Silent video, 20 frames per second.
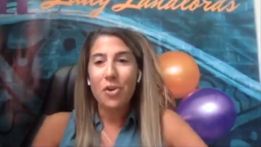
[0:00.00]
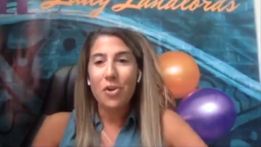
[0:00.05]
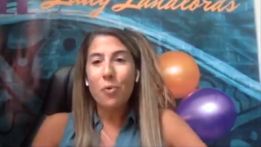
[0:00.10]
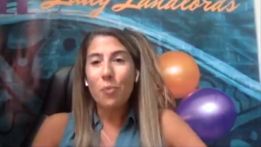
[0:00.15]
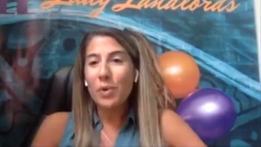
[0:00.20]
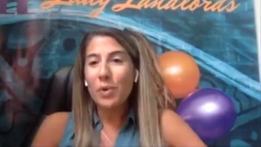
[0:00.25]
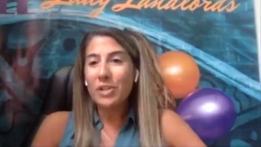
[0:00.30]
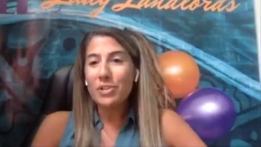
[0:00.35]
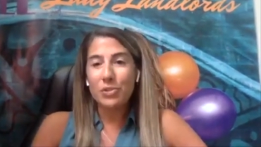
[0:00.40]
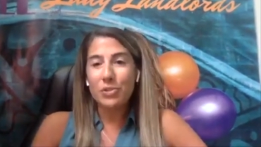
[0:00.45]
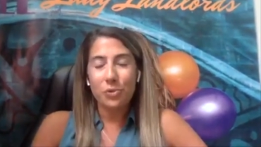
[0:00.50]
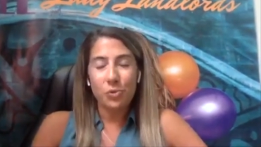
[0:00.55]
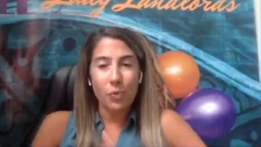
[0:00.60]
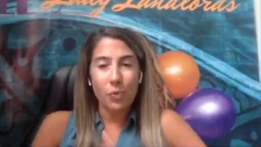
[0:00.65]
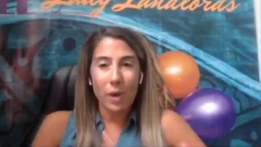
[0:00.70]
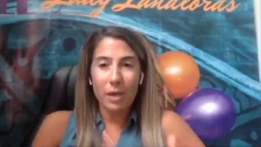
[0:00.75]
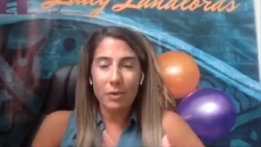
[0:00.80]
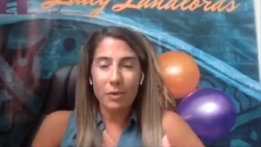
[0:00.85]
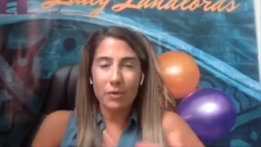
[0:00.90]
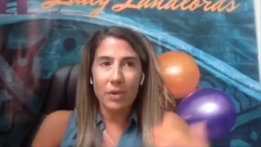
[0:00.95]
We
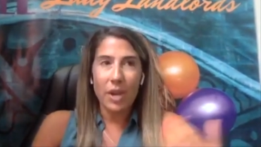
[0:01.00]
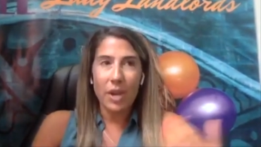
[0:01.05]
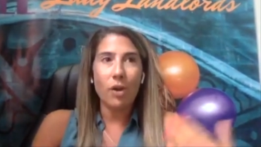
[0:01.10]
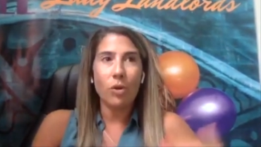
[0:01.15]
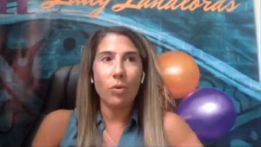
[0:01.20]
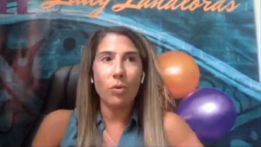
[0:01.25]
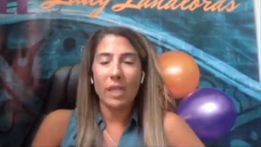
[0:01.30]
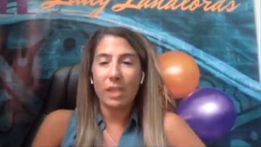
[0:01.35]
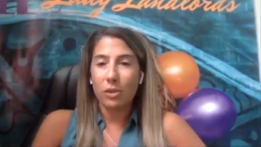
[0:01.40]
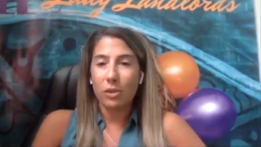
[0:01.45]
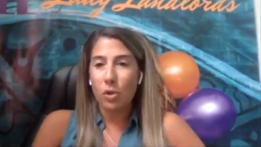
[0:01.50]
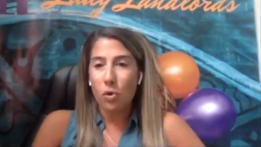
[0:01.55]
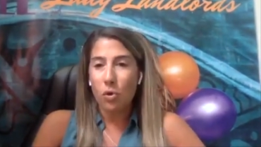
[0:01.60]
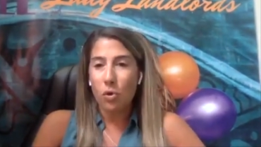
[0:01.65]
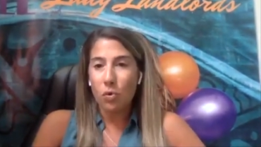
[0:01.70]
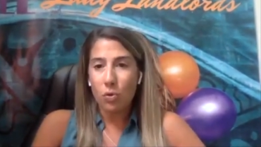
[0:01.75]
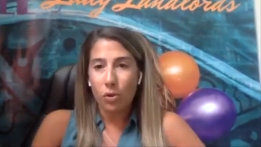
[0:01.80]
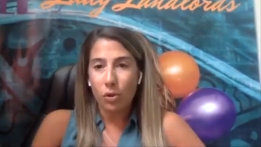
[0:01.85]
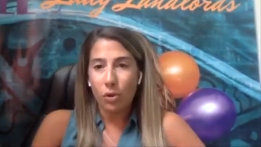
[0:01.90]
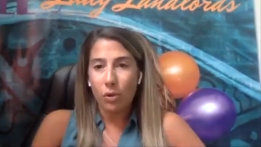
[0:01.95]
do not only
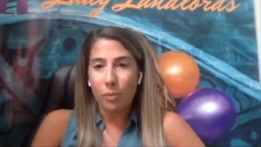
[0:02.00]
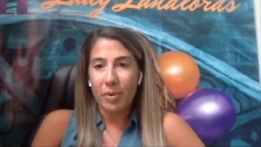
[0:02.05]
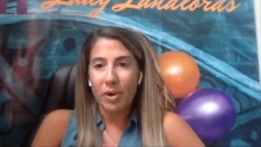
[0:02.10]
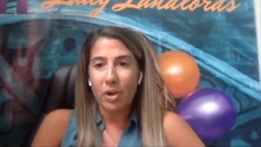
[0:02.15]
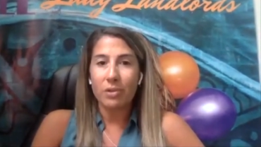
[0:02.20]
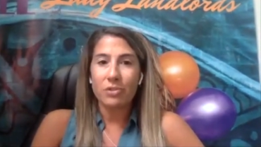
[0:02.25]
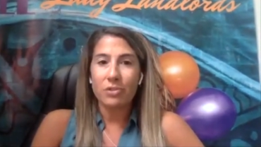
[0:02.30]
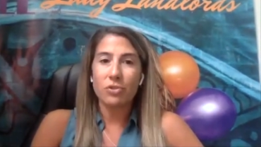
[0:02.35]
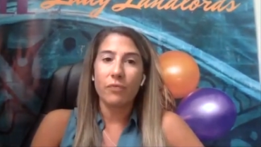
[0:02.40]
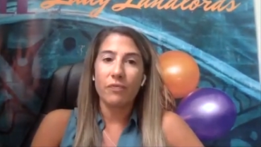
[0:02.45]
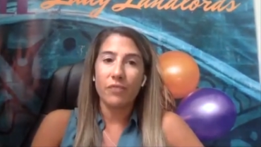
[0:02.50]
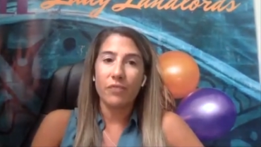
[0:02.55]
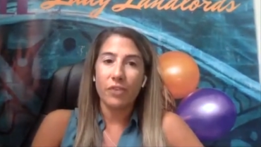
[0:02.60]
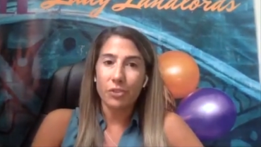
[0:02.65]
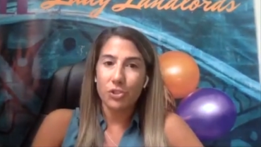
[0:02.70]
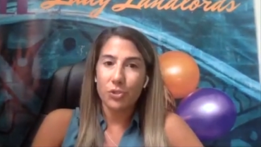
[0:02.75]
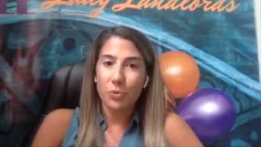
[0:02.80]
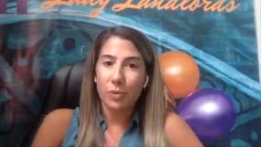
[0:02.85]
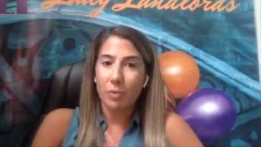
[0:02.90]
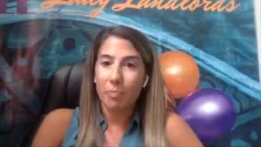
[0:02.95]
local, but also
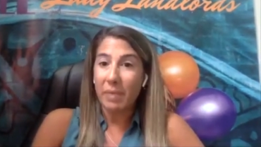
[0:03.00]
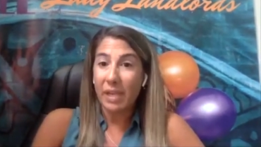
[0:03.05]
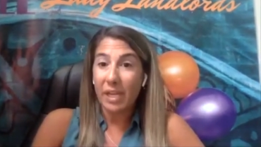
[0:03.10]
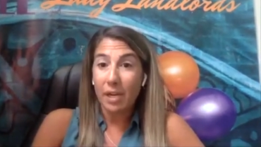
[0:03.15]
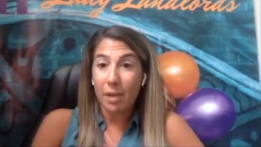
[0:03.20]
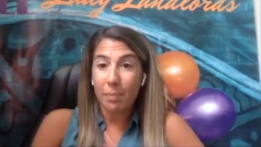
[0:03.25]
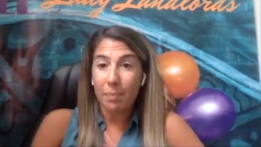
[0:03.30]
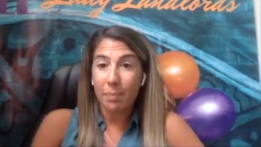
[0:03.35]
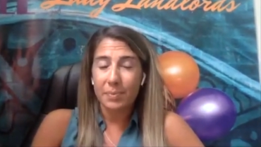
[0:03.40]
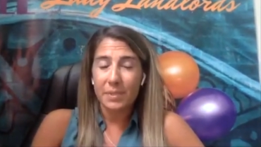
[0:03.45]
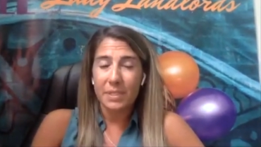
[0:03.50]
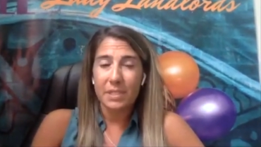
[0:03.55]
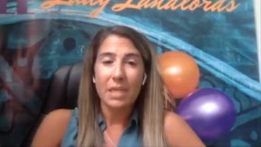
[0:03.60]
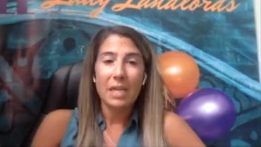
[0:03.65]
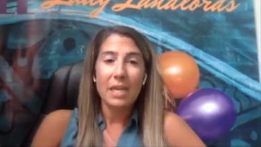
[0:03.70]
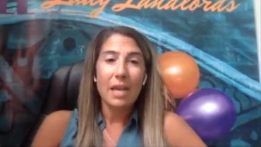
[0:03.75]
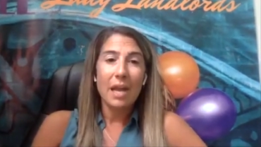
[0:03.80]
virtual meetups